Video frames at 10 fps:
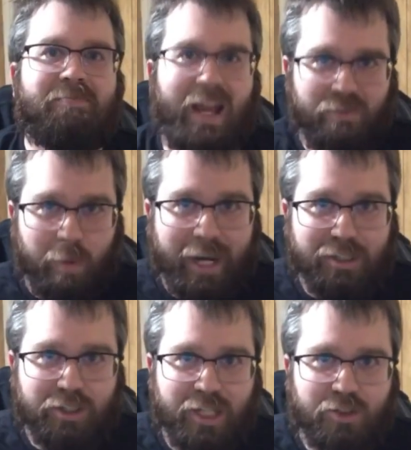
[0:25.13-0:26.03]
Hey everybody,
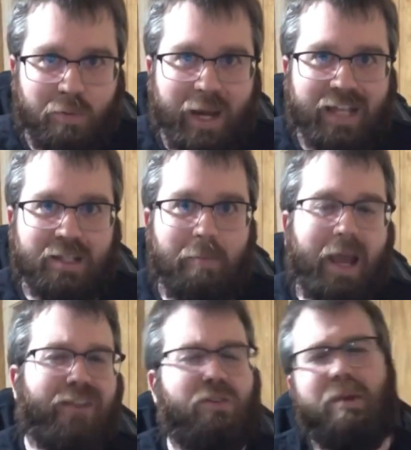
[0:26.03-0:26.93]
it's Chainsaw Reacts. I'm
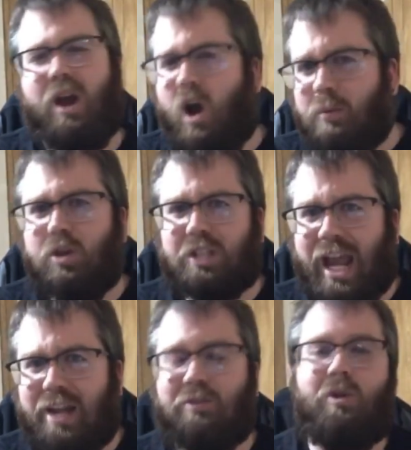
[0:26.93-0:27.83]
back for my almost
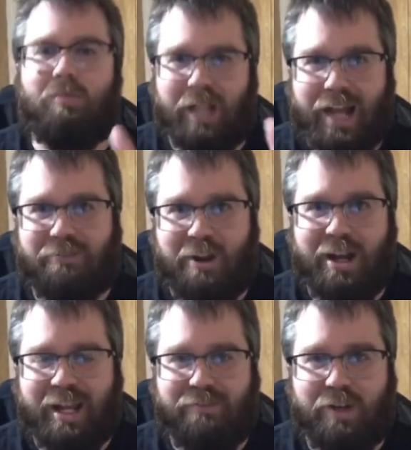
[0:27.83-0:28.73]
annual Black
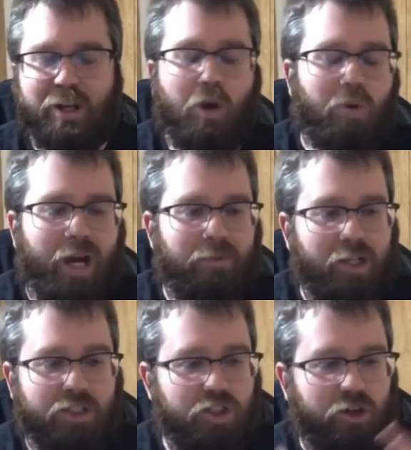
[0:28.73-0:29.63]
Friday video where I
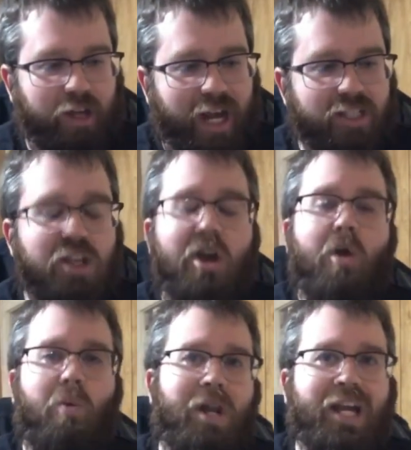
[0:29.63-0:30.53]
basically show you guys
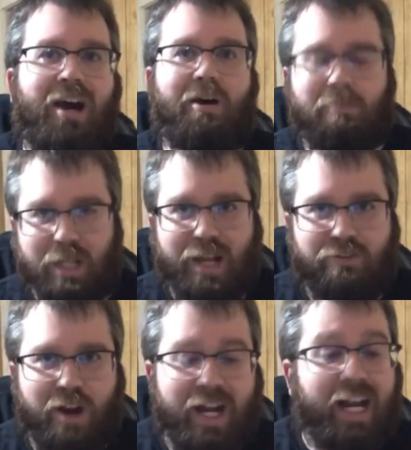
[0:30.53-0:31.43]
what I got on Black
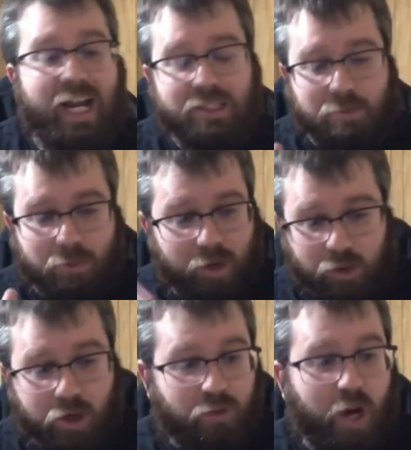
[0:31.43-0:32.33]
Friday. I got some a
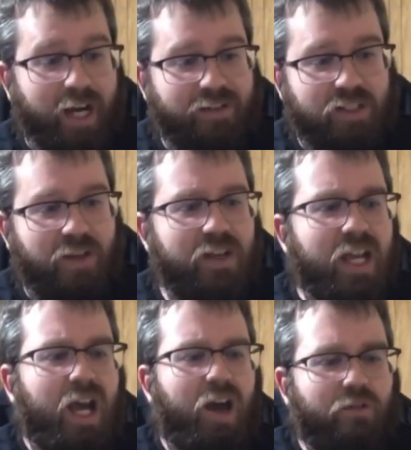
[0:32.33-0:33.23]
good variety of stuff.
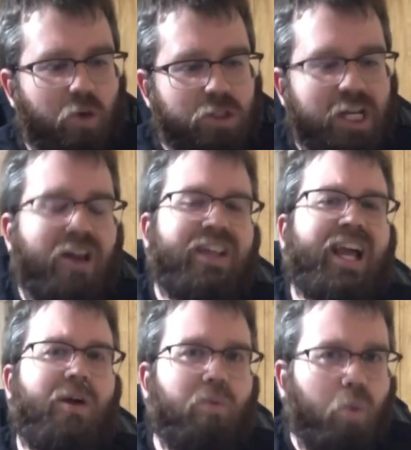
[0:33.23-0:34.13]
Unfortunately, I only
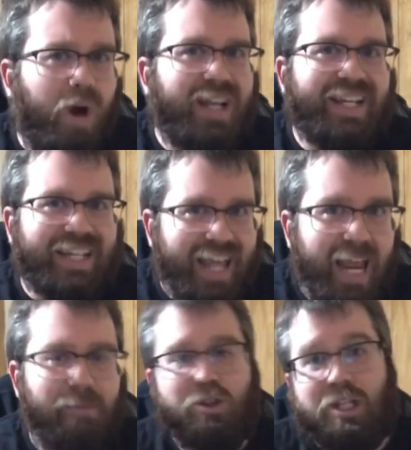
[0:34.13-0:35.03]
got one
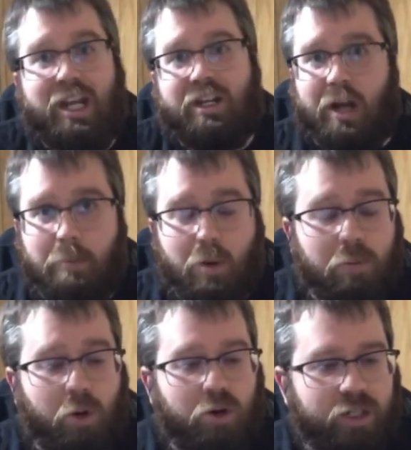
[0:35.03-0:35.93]
game. Usually I get a couple
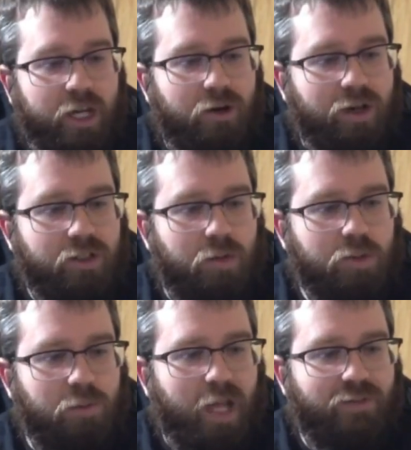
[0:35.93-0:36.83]
per year in
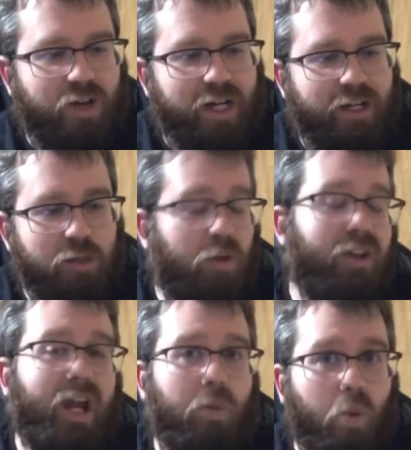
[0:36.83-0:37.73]
terms of Black Friday deals, but I
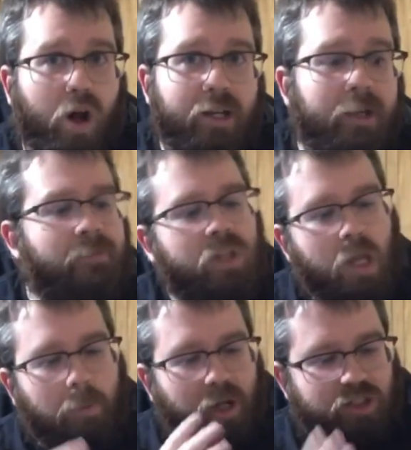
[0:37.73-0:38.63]
only got one.
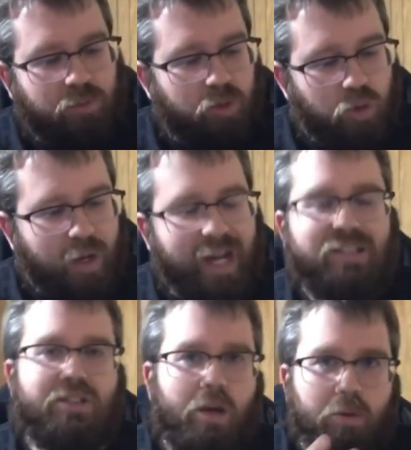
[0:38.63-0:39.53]
Bunch of
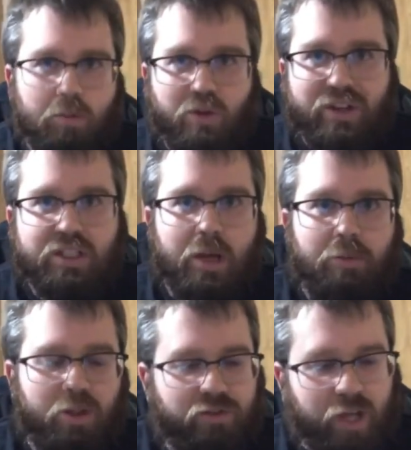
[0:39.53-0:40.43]
Blu-rays, couple of movies,
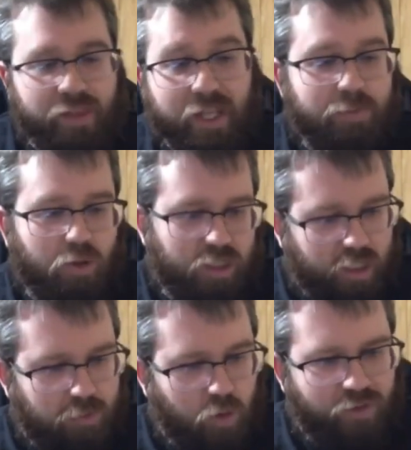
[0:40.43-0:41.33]
couple of, uh, I think it's mostly
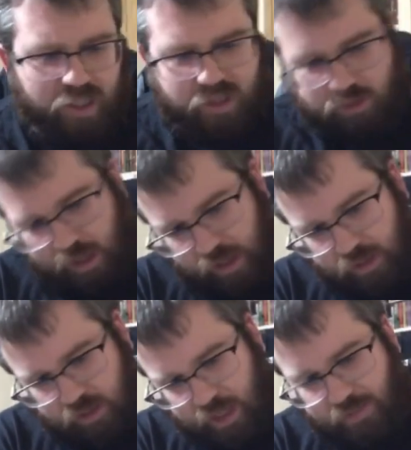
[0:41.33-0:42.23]
just movies and
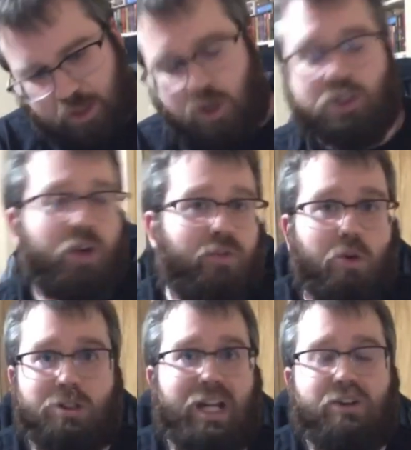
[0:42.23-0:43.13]
TV shows here,
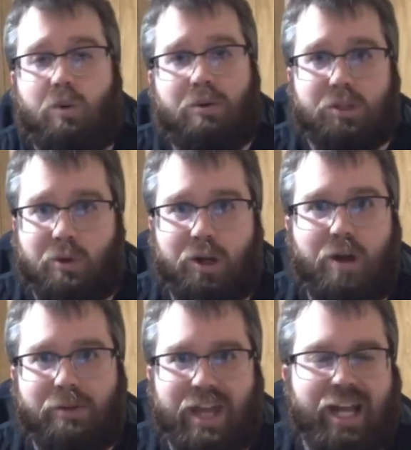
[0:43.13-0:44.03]
unfortunately. I don't know what was going
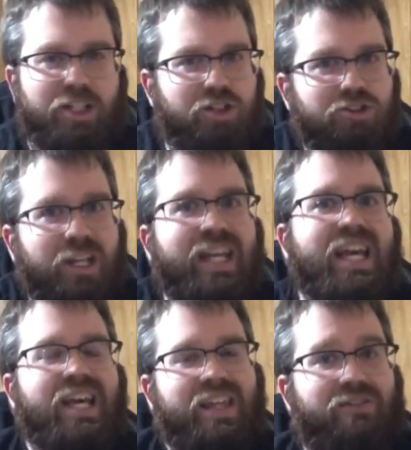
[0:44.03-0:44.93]
on with that because usually
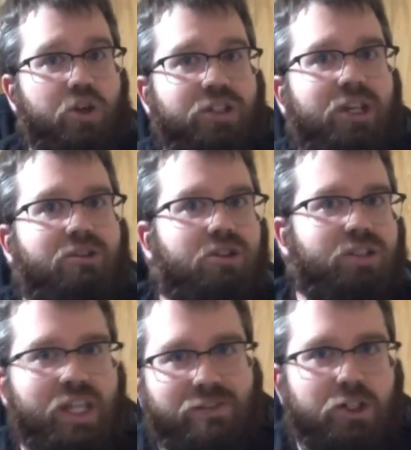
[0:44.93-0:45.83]
they have good deals
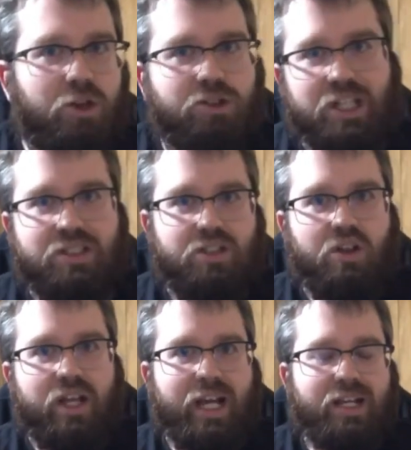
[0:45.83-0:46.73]
on TV show seasons and
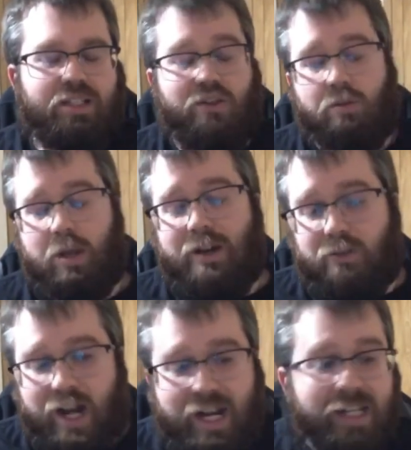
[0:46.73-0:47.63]
all that kind of stuff for Black
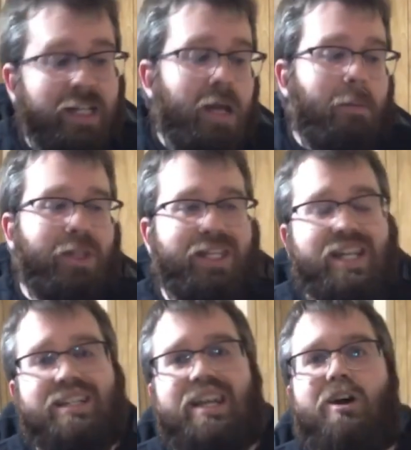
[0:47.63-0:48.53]
Friday, but they
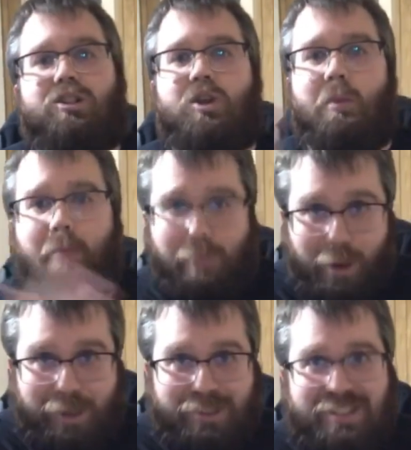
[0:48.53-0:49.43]
didn't. And also
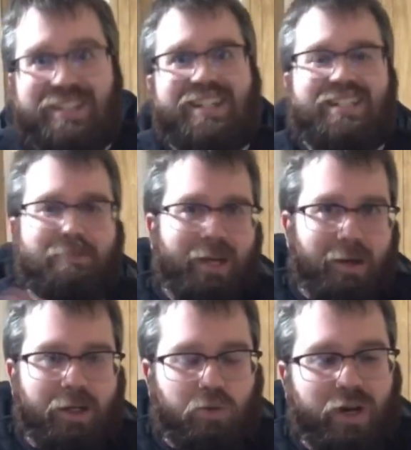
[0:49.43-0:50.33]
books because I'm
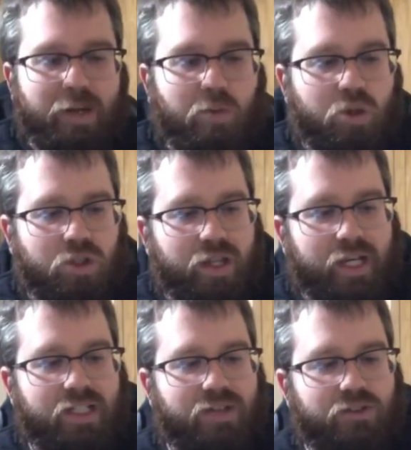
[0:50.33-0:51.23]
getting into reading more, so all
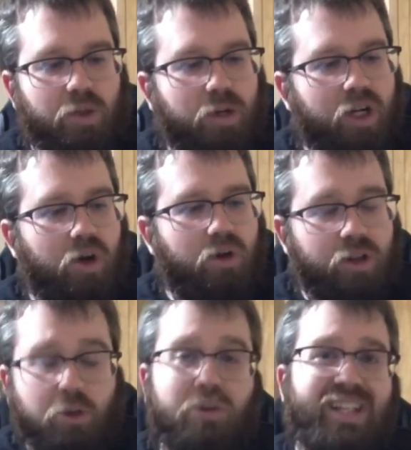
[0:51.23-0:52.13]
that kind of stuff. So we're going to
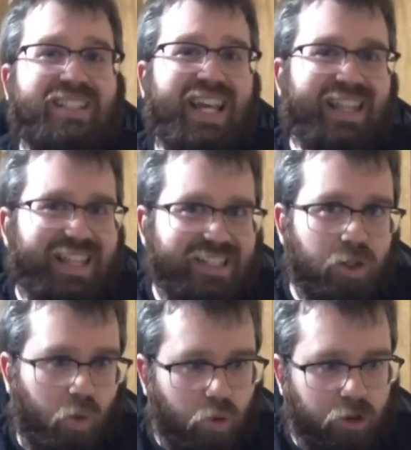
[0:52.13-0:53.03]
go through this in
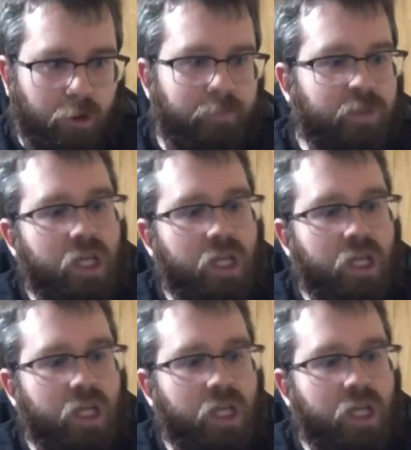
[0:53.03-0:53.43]
this order.